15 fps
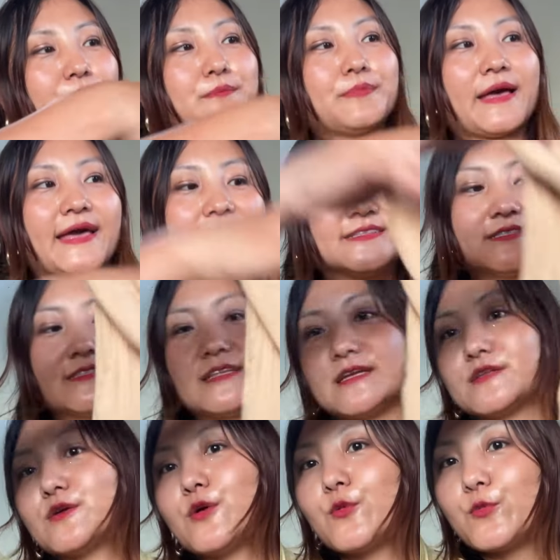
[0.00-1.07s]
pants that
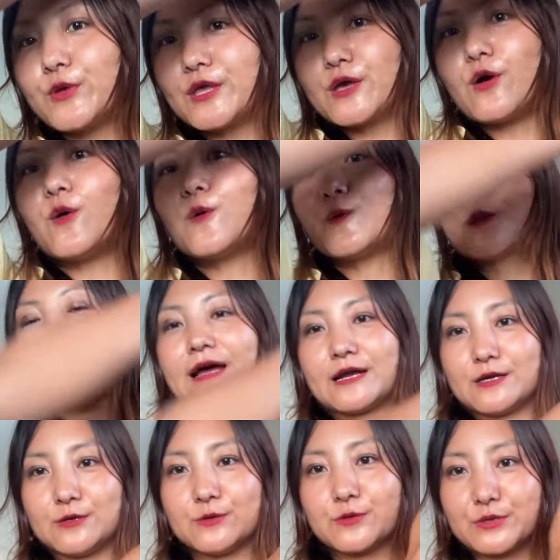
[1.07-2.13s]
we all are
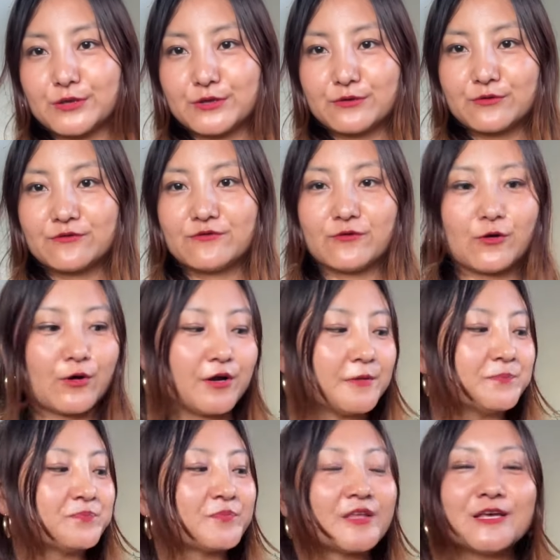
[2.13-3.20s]
looking for.
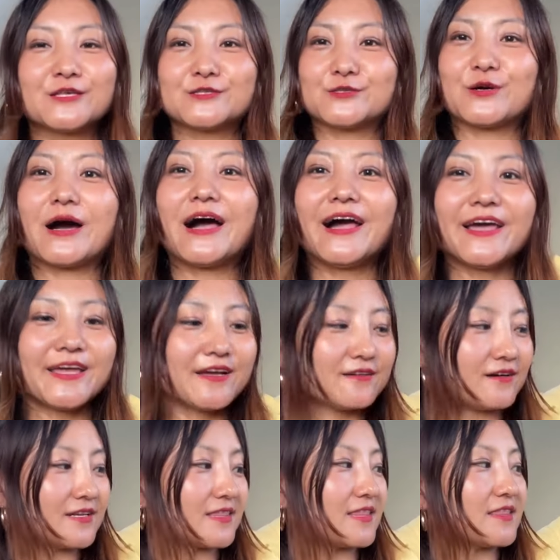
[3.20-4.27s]
So I
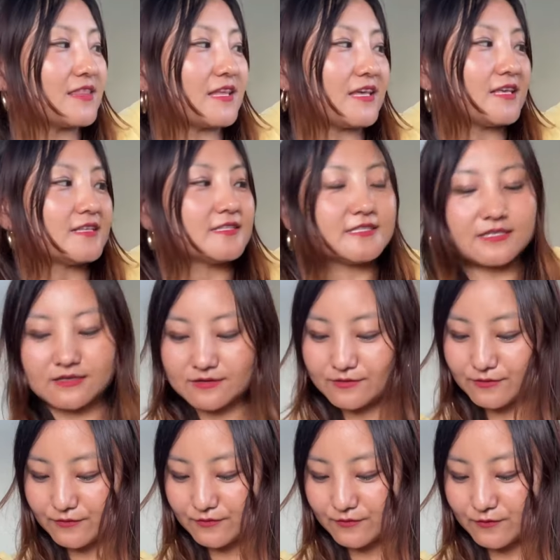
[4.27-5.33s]
got this
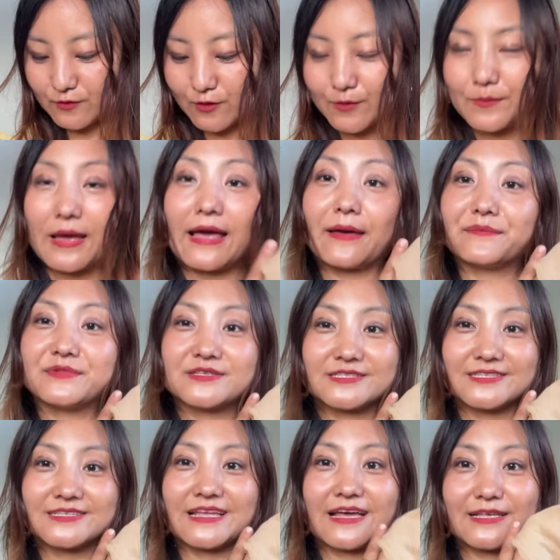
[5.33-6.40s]
from
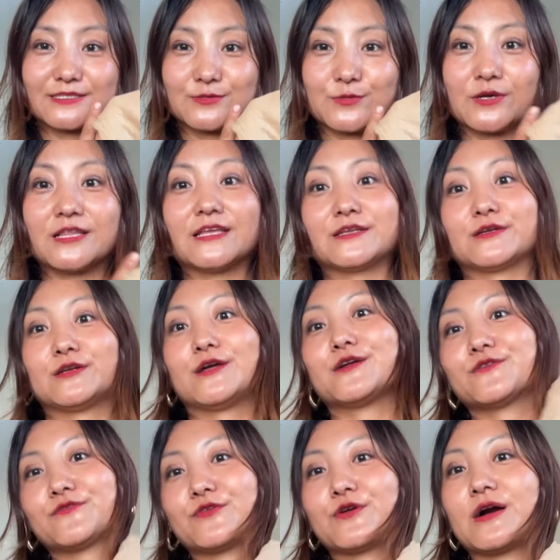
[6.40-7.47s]
Amazon as well, and a lot
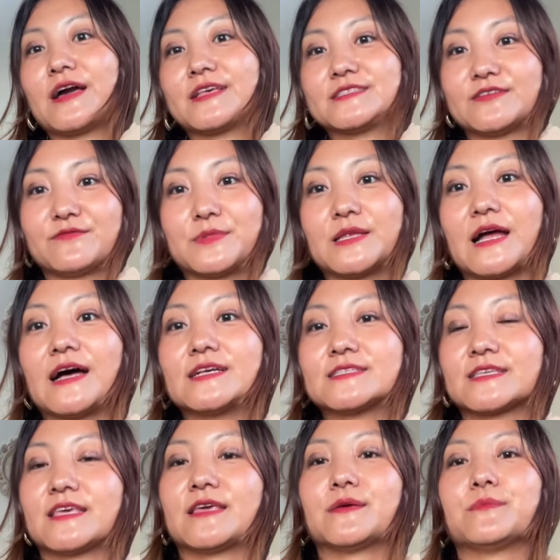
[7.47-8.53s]
of you guys have been
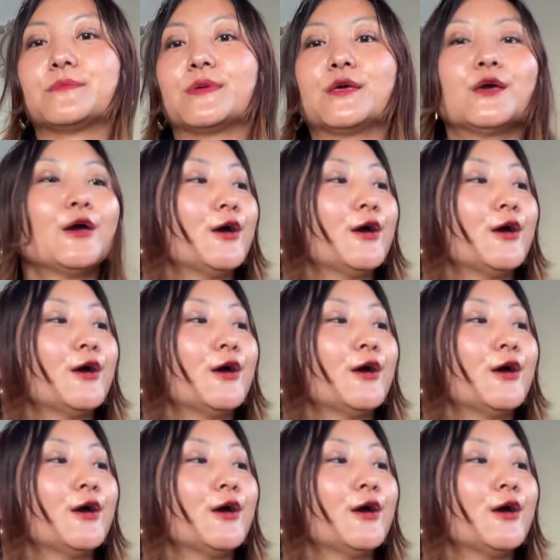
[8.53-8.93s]
asking me,